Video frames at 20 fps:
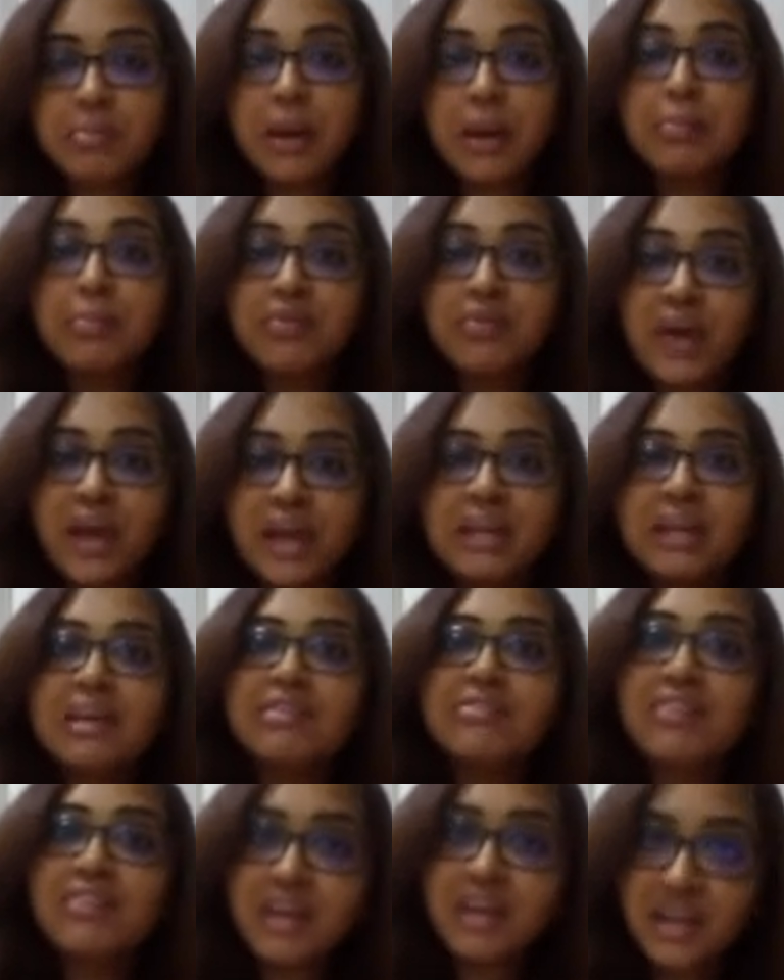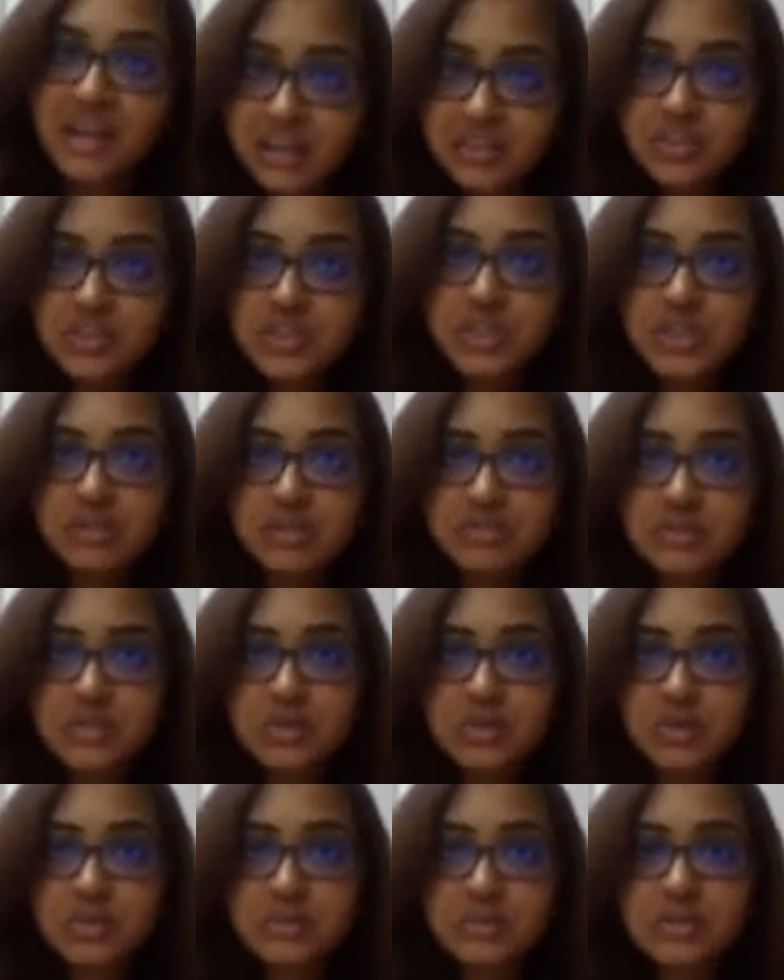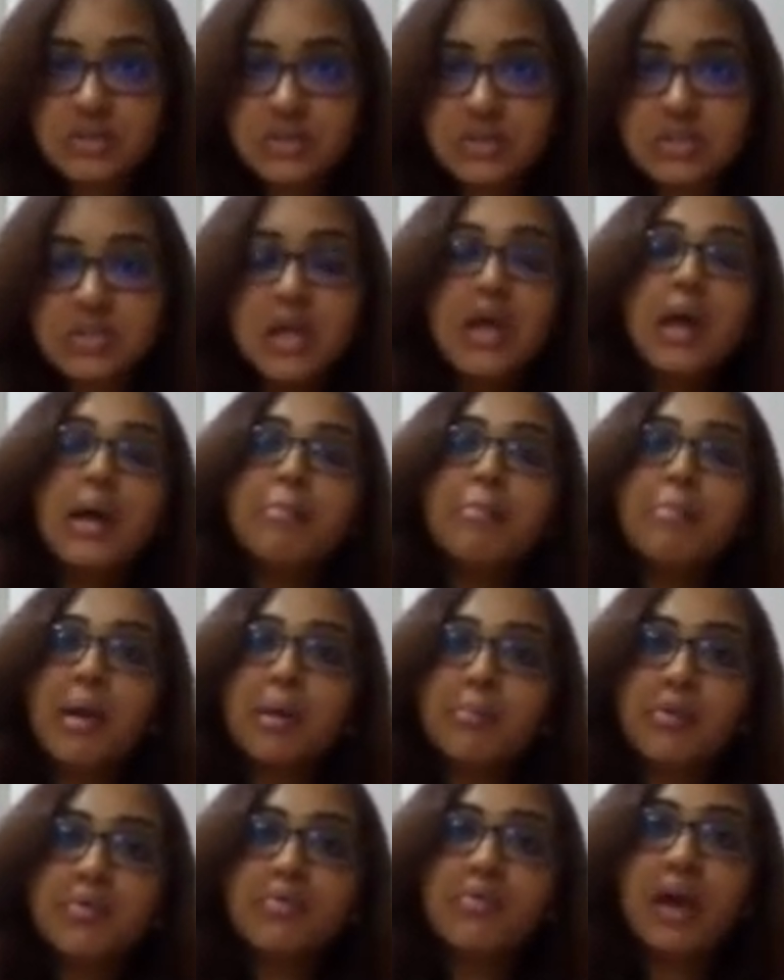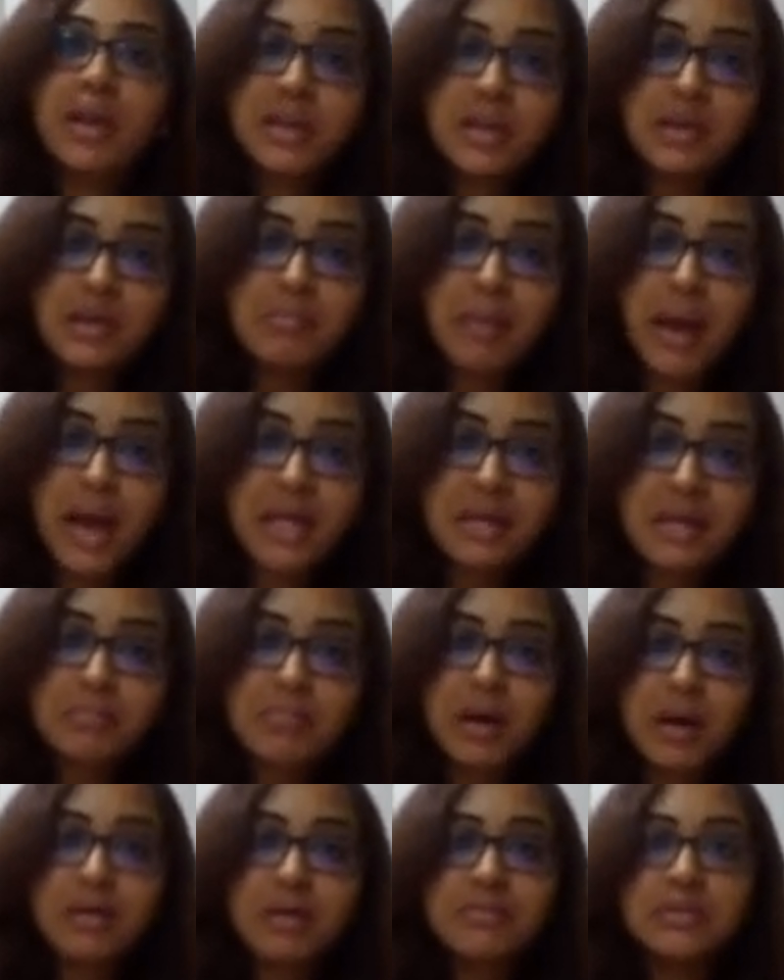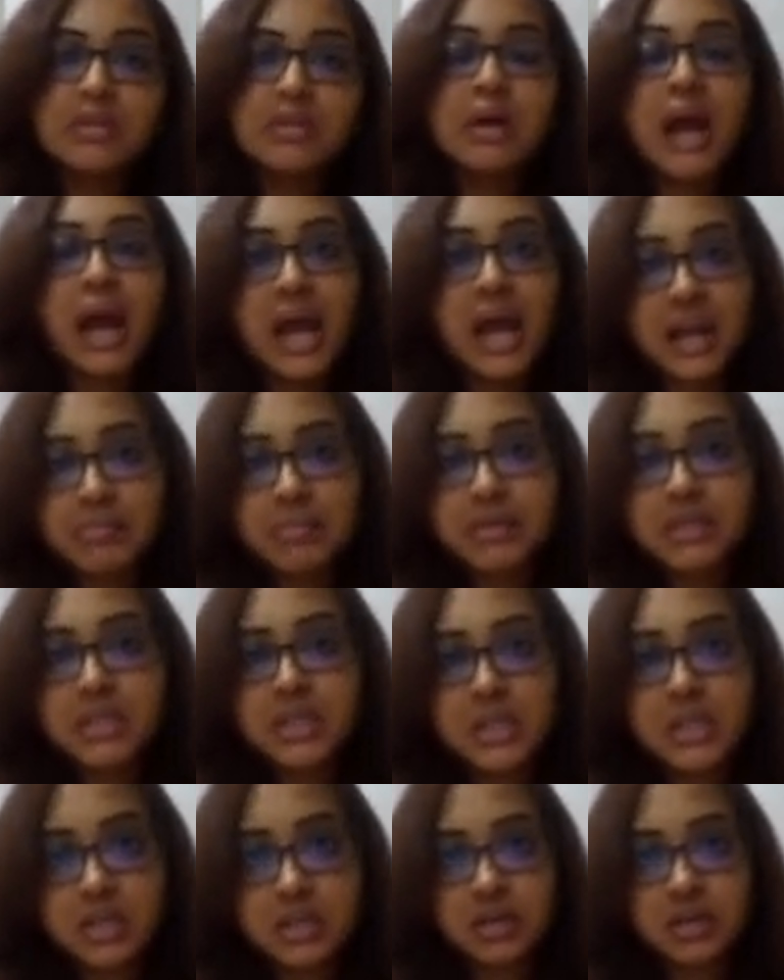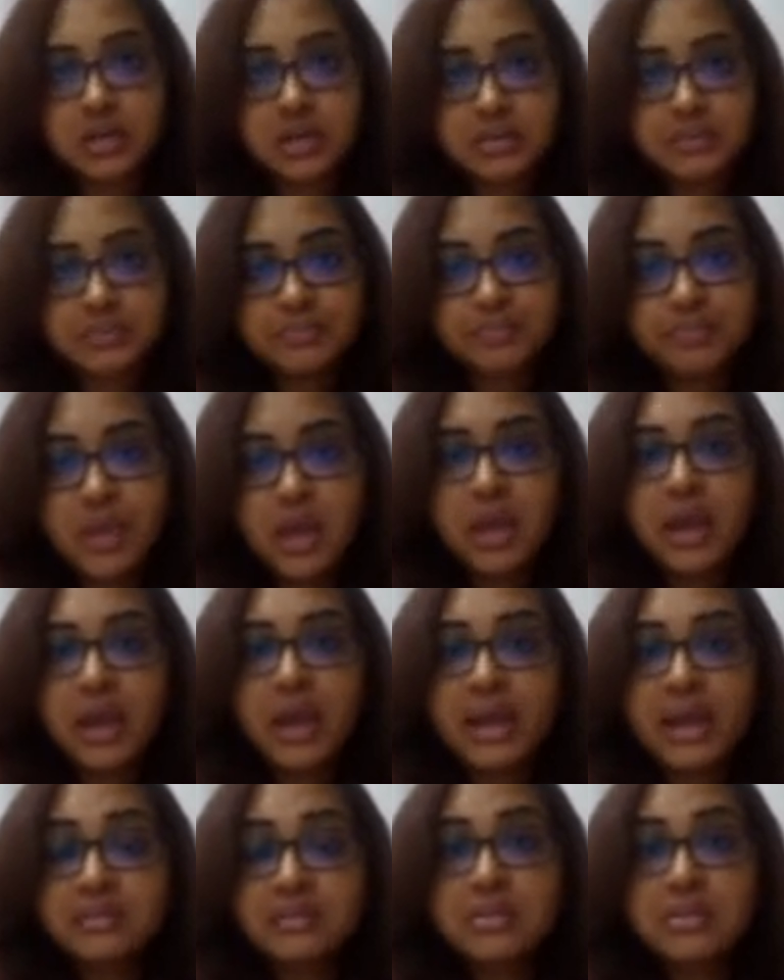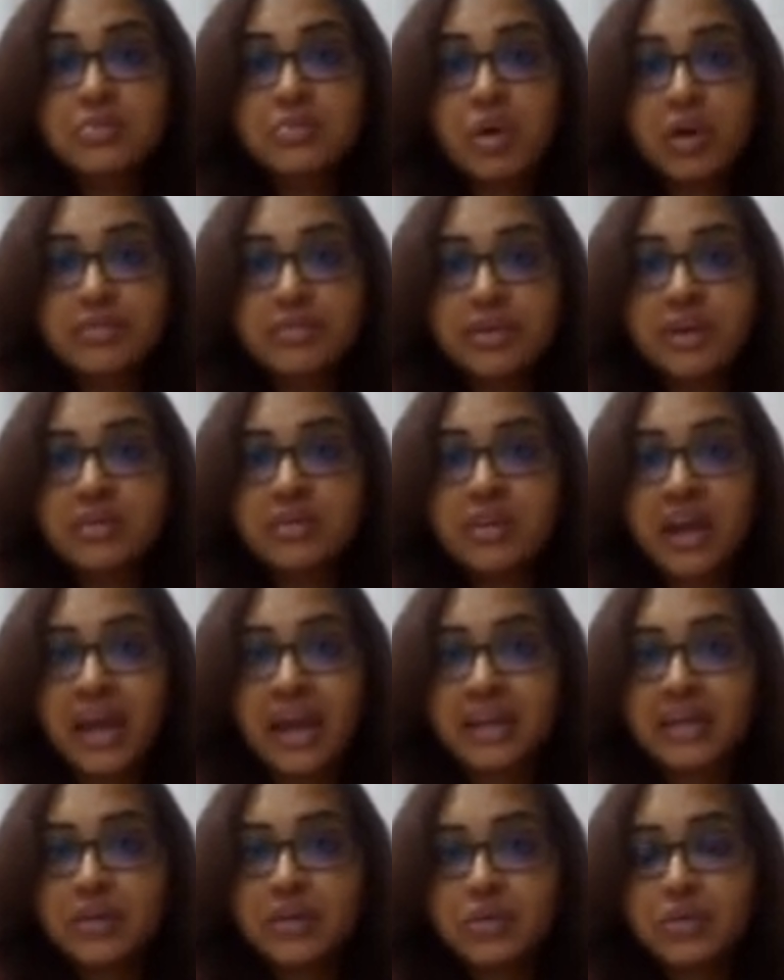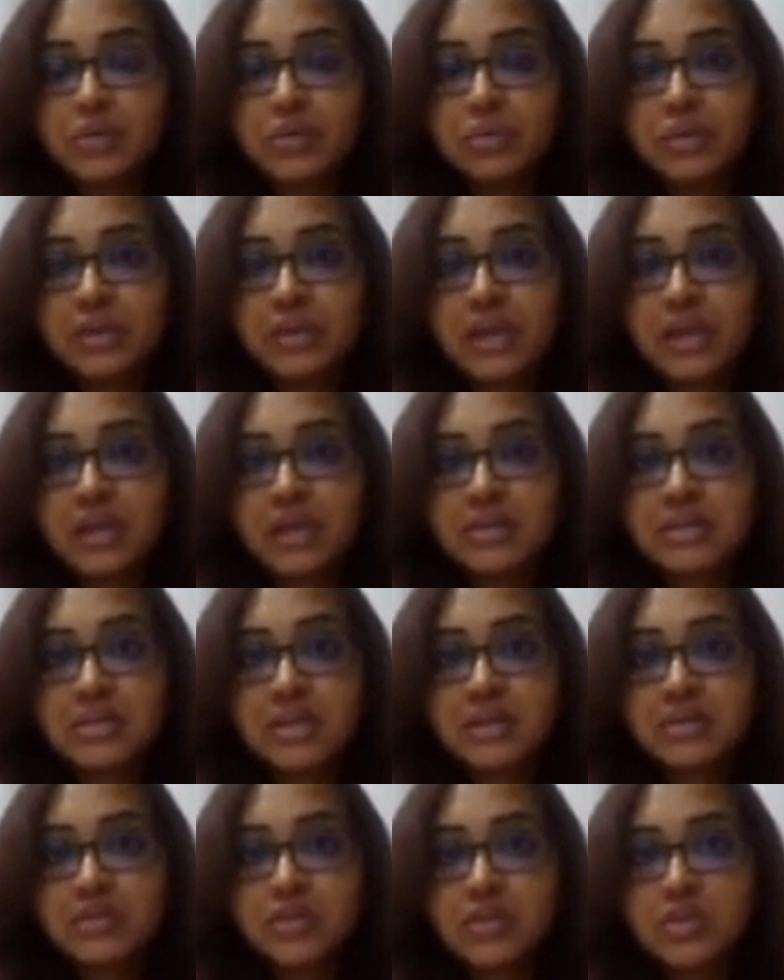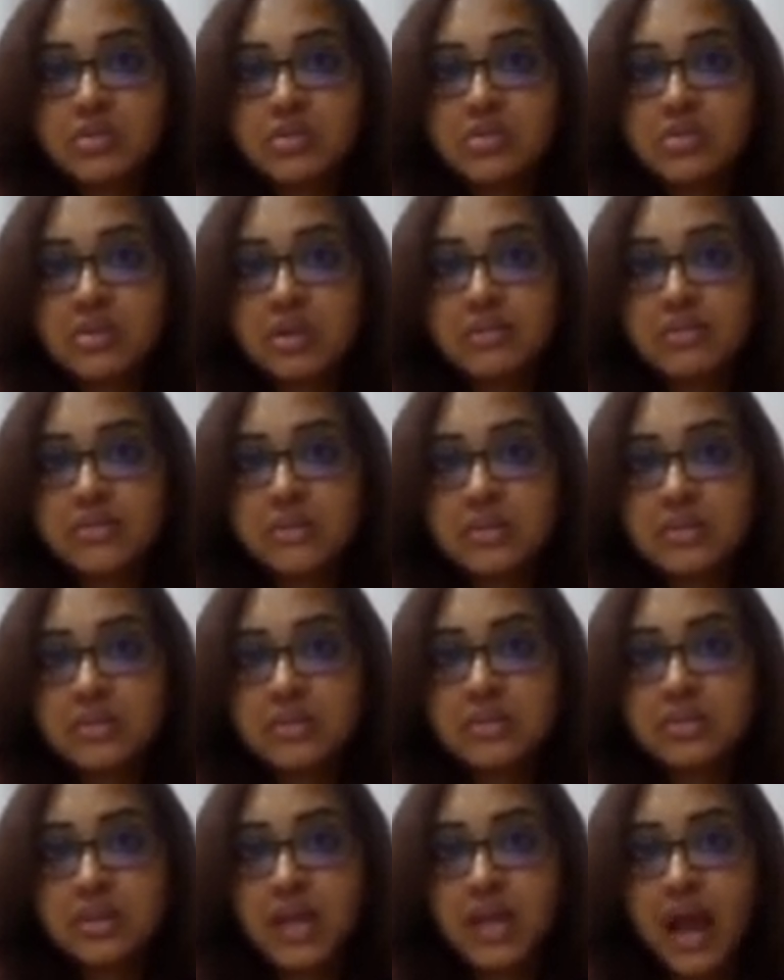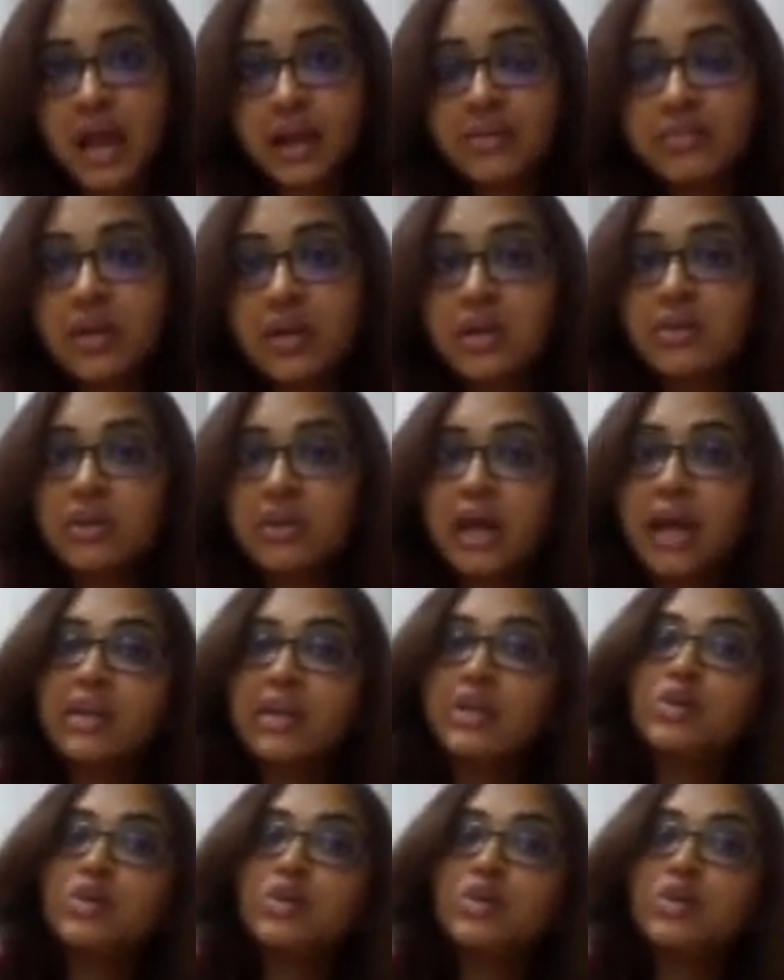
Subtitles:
providing financial resources, by providing manpower and material. Hence, what we are trying to do in an extension service is that we are trying to